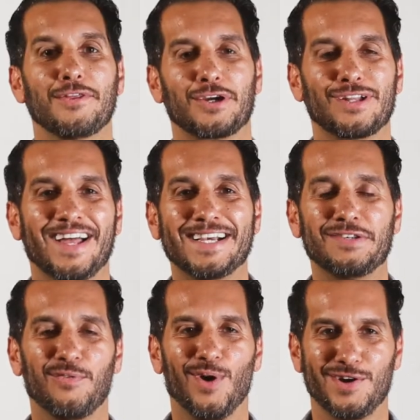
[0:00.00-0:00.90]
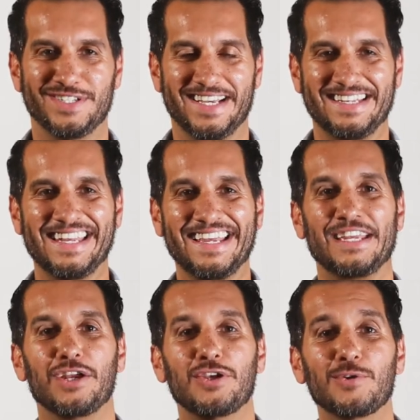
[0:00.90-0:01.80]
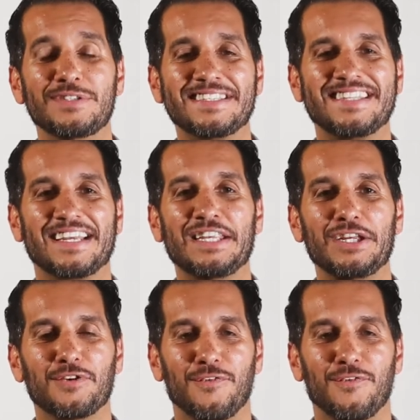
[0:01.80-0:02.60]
The glass of water technique. Use this technique